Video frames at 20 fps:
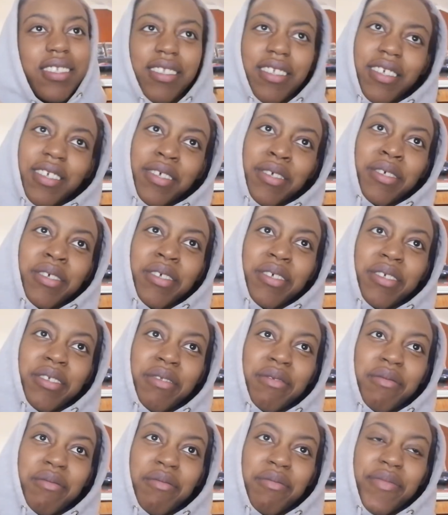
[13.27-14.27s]

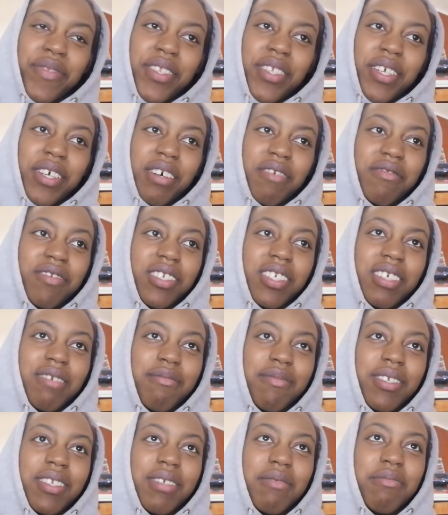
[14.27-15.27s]
The cover
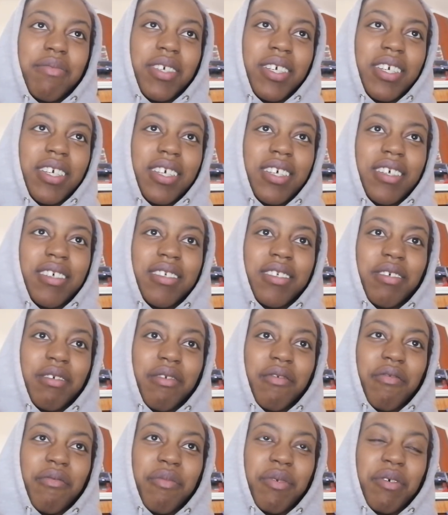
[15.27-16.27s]
seems to be
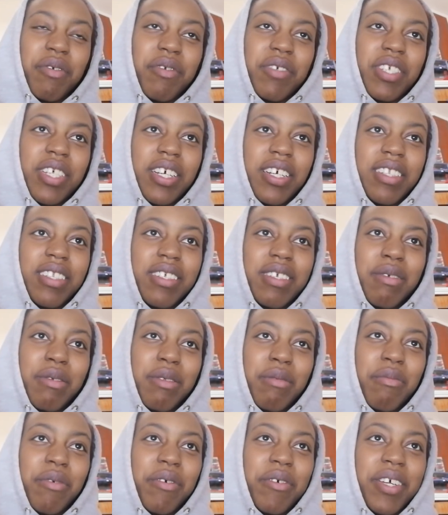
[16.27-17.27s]
sort of a motorcyclist
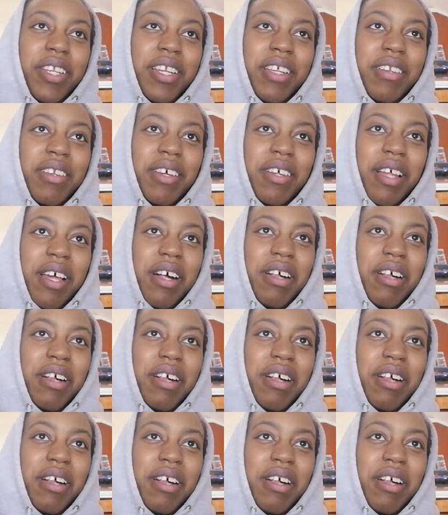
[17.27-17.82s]
with a broken